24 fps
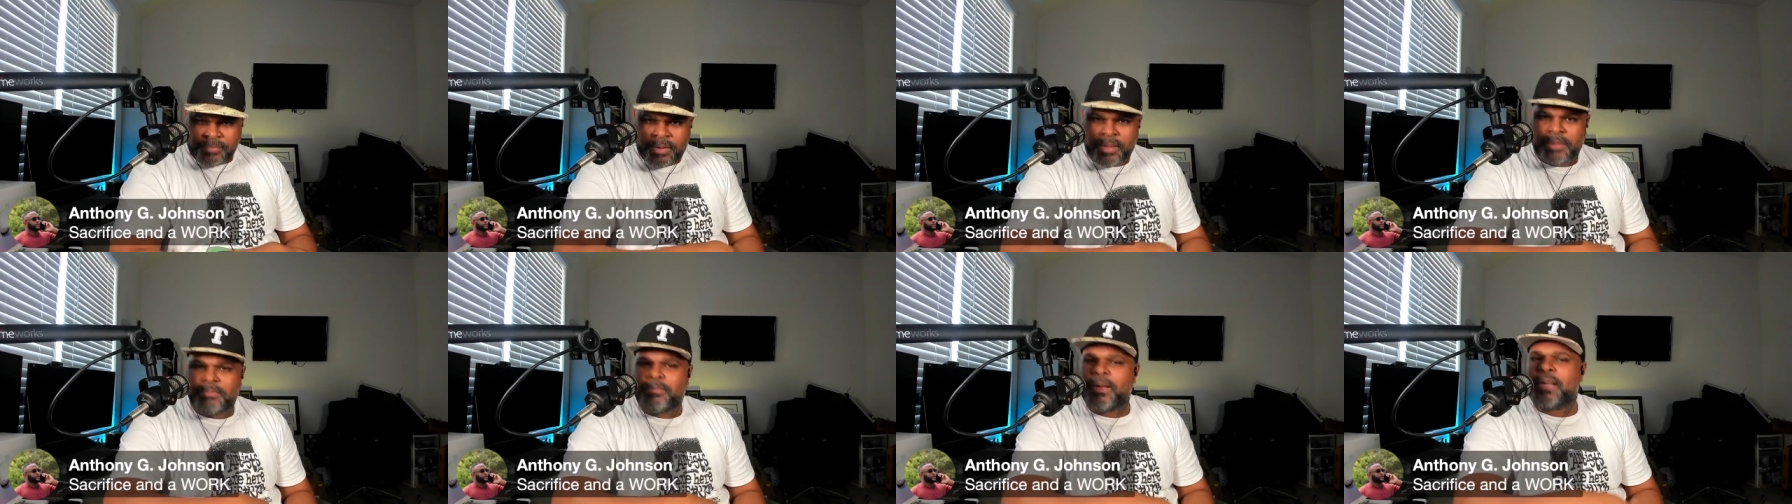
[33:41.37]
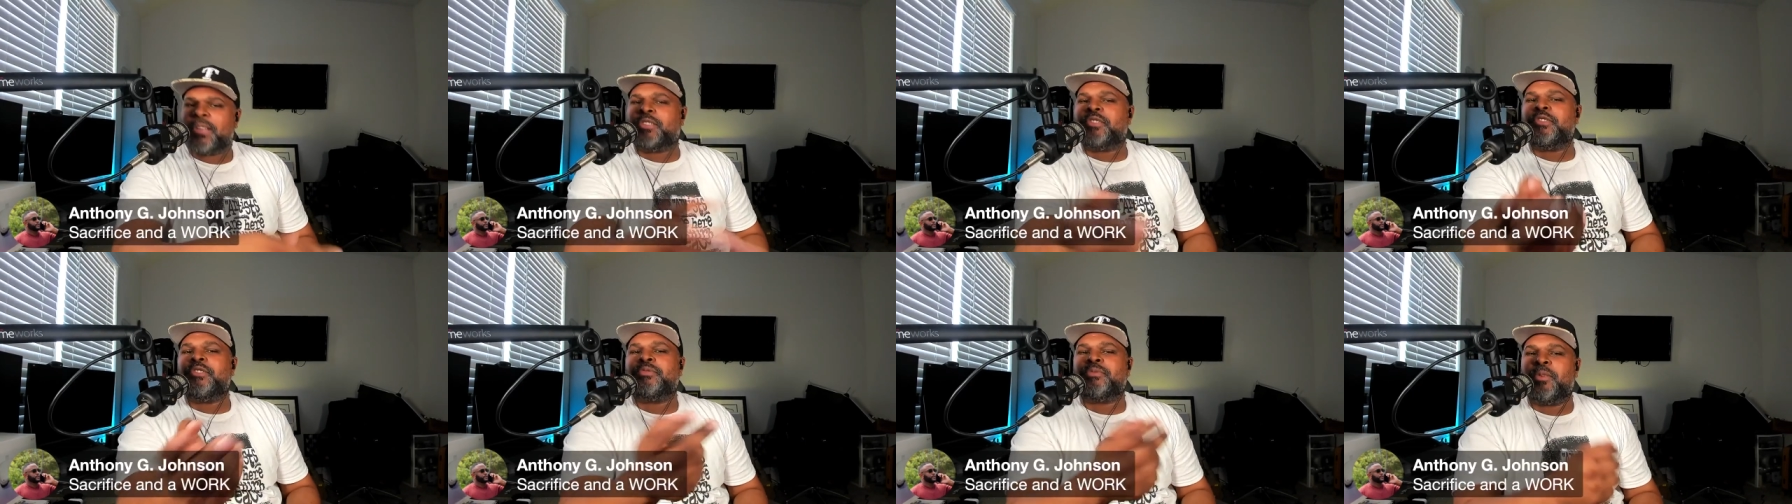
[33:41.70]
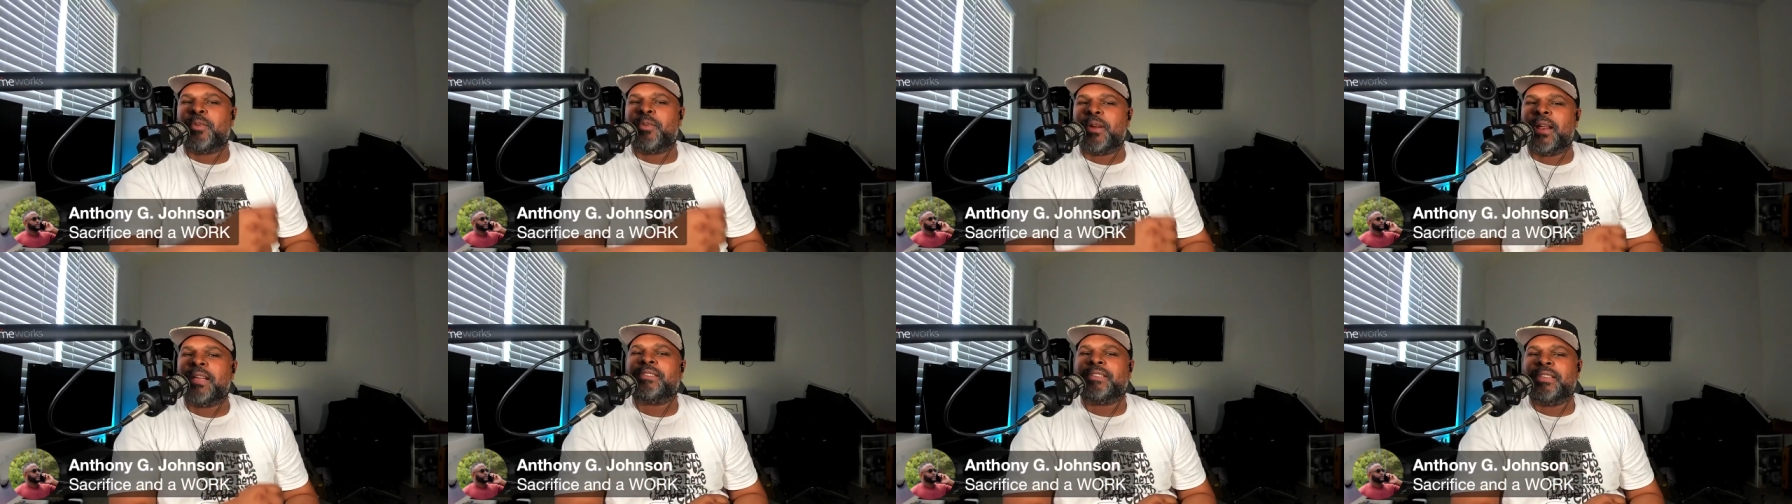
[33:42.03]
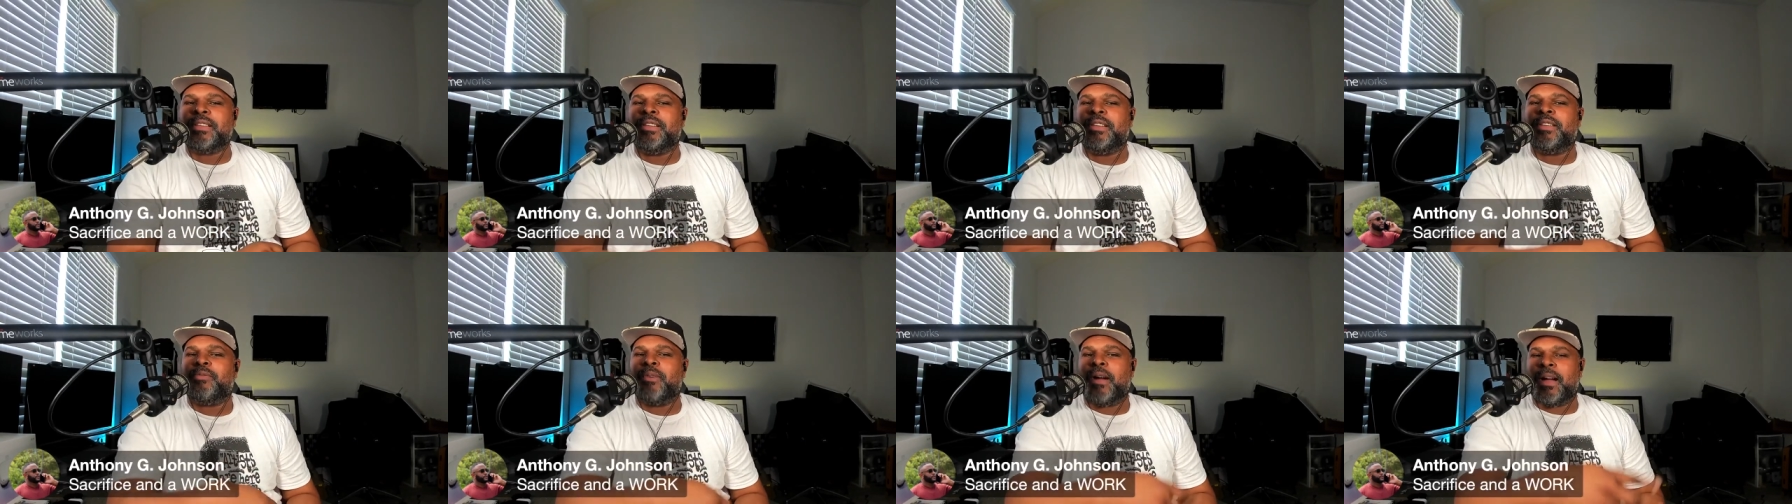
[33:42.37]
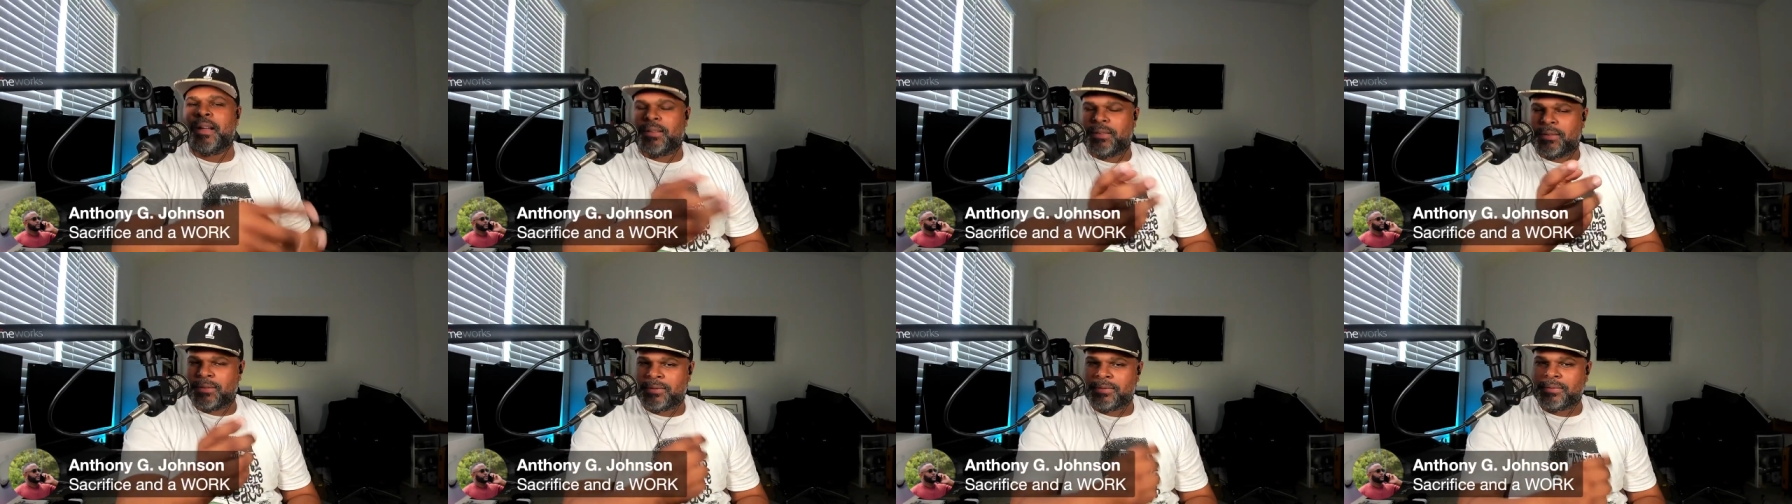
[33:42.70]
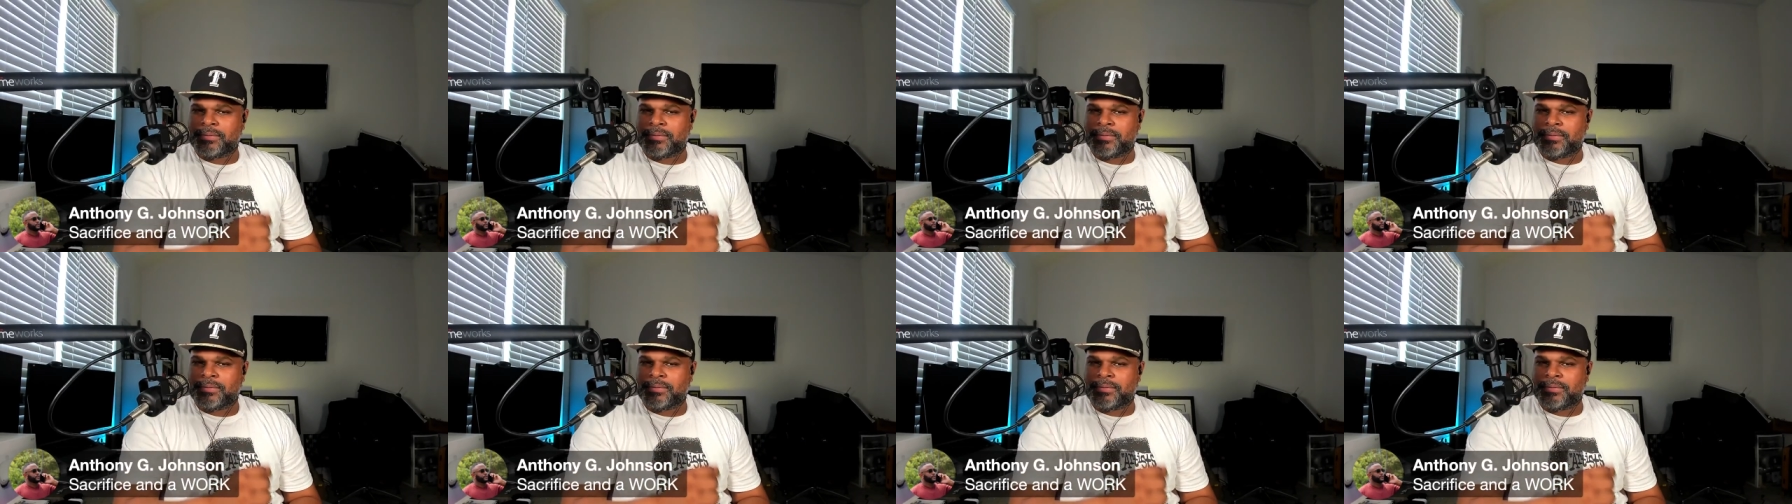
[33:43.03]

make sure you throw that seed right.